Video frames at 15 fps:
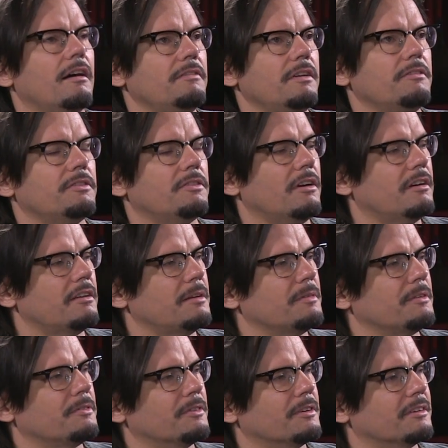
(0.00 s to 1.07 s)
I've never thought of that
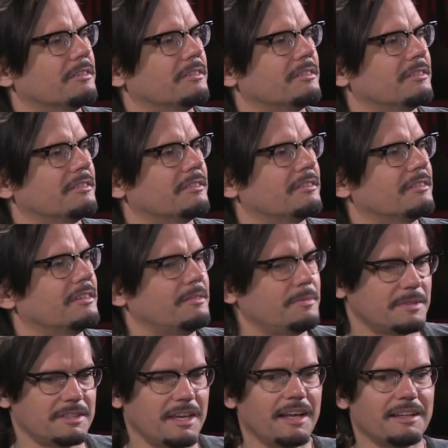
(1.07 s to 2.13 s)
before. I've
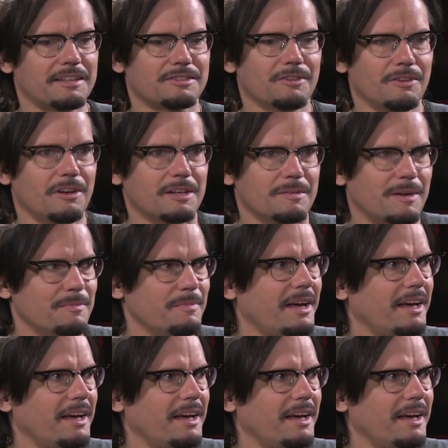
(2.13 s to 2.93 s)
been saying this so long about